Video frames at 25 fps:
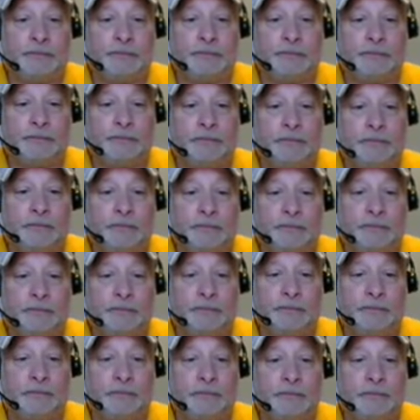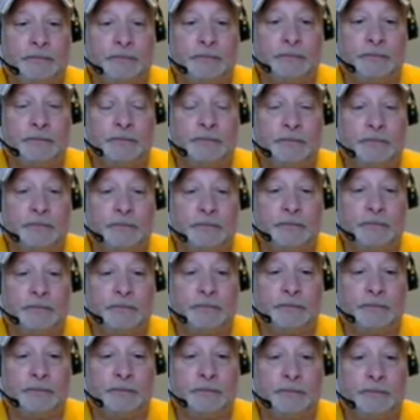
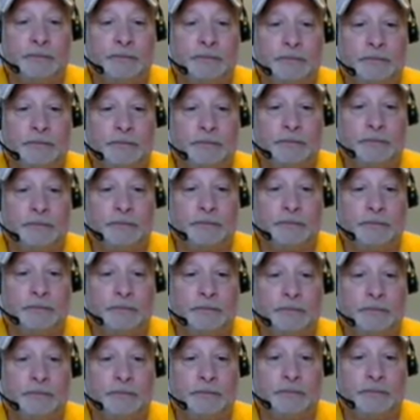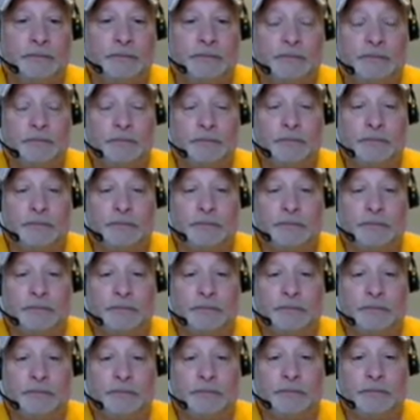
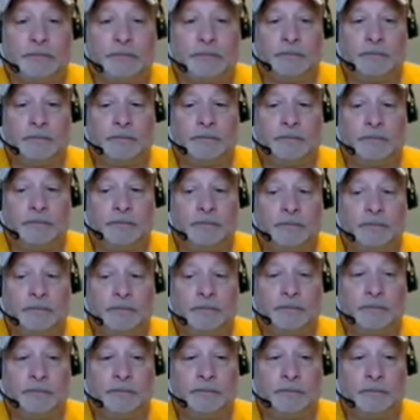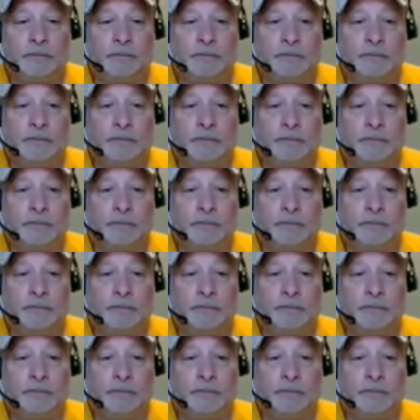(silent)